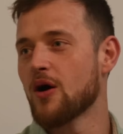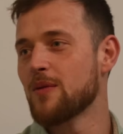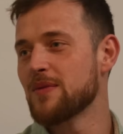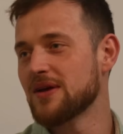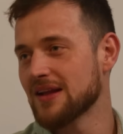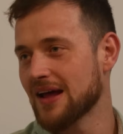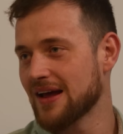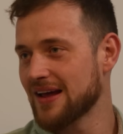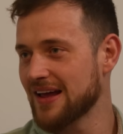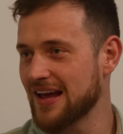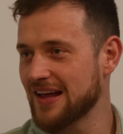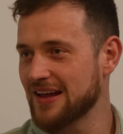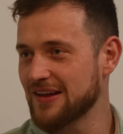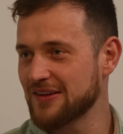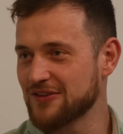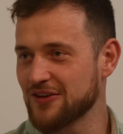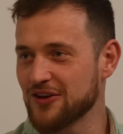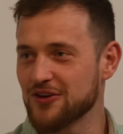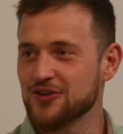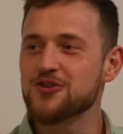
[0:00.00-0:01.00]
I mean, that
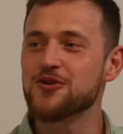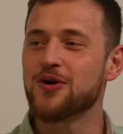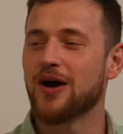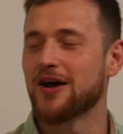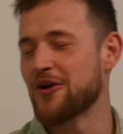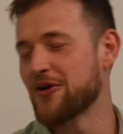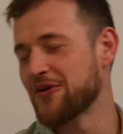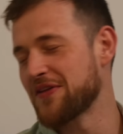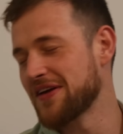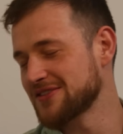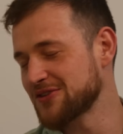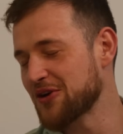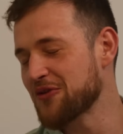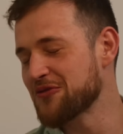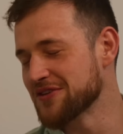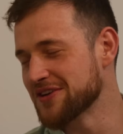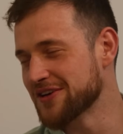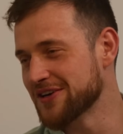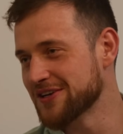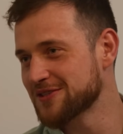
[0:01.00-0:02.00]
to you, I know that's
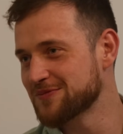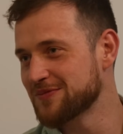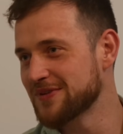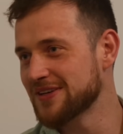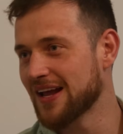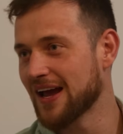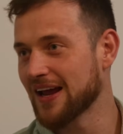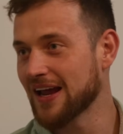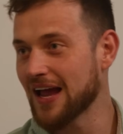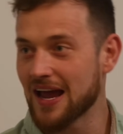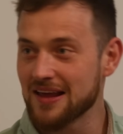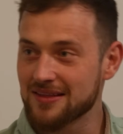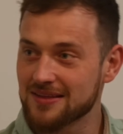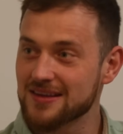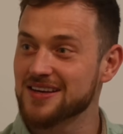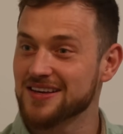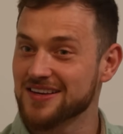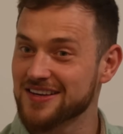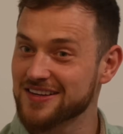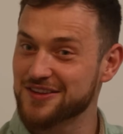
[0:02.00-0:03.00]
obvious, but like, I
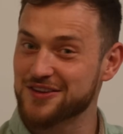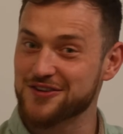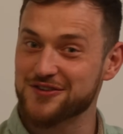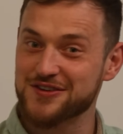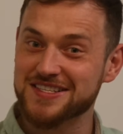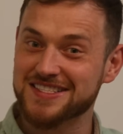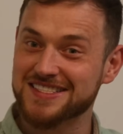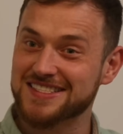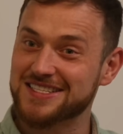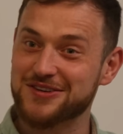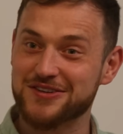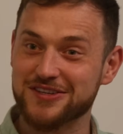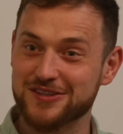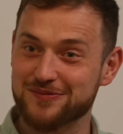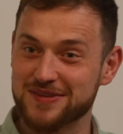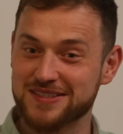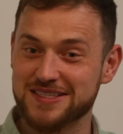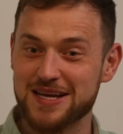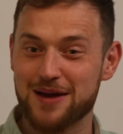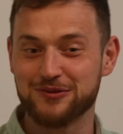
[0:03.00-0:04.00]
think there is still this
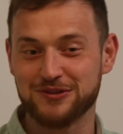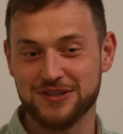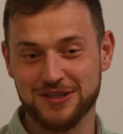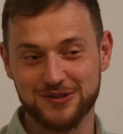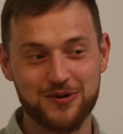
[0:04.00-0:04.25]
perception.